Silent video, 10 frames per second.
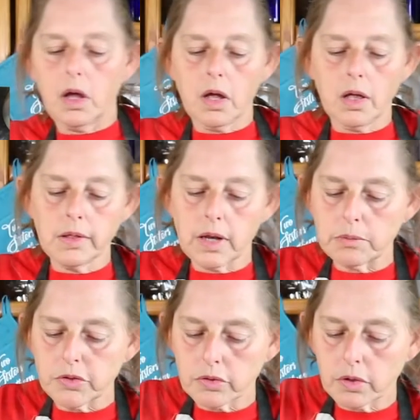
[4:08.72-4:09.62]
And then I'm
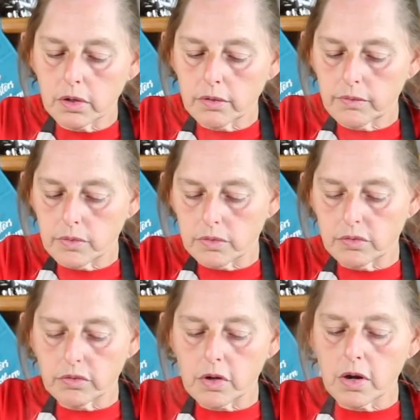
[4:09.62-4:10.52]
just going to
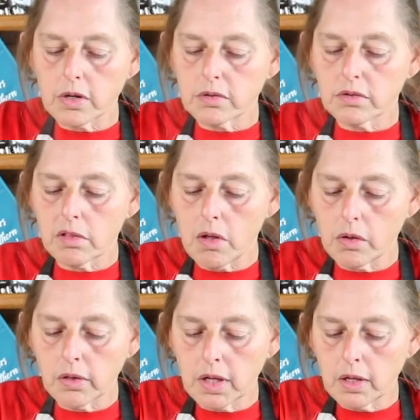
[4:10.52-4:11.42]
start
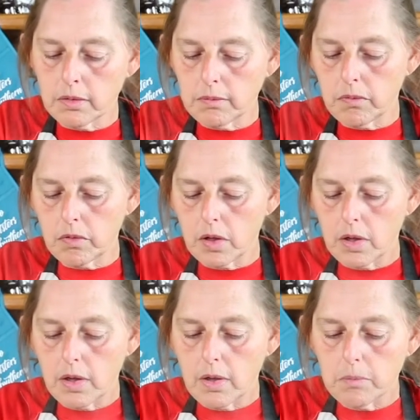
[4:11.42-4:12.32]
slowly
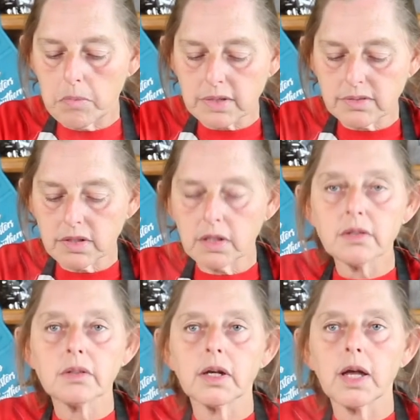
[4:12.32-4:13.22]
mixing
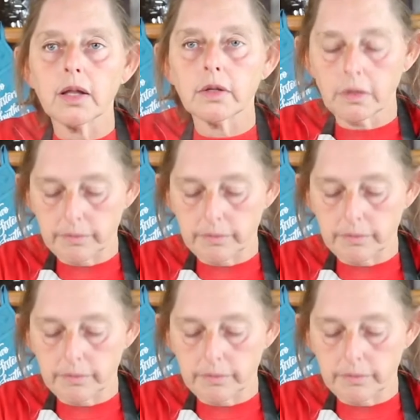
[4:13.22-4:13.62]
this together.